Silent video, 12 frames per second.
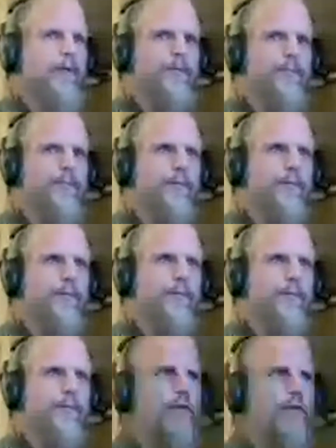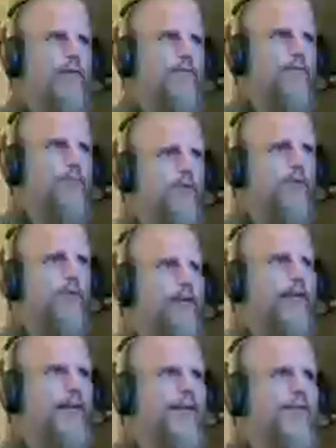It's basically close enough to where I
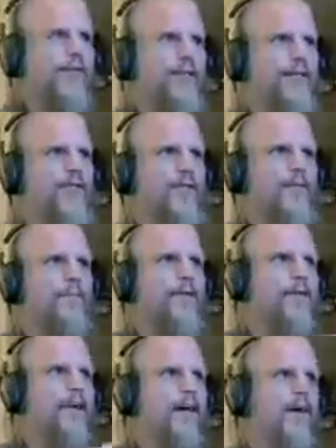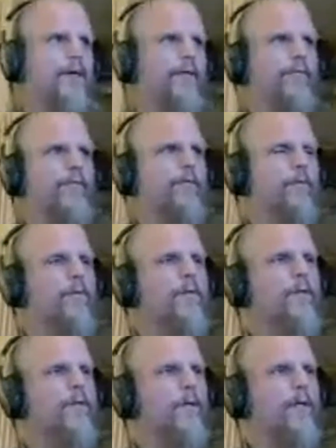could actually get somebody out of
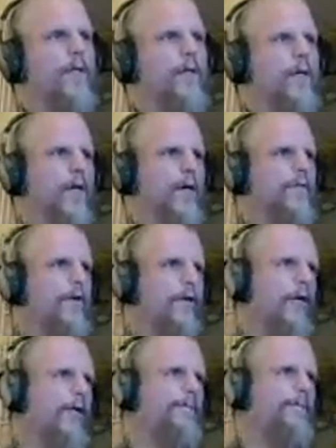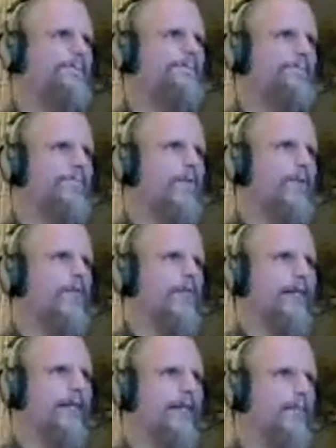a very tight
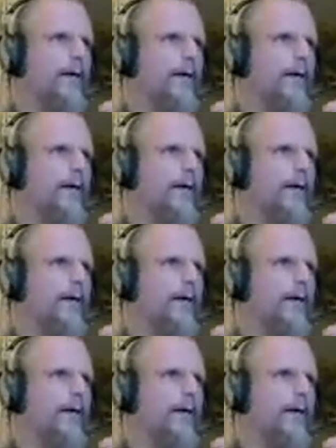spot.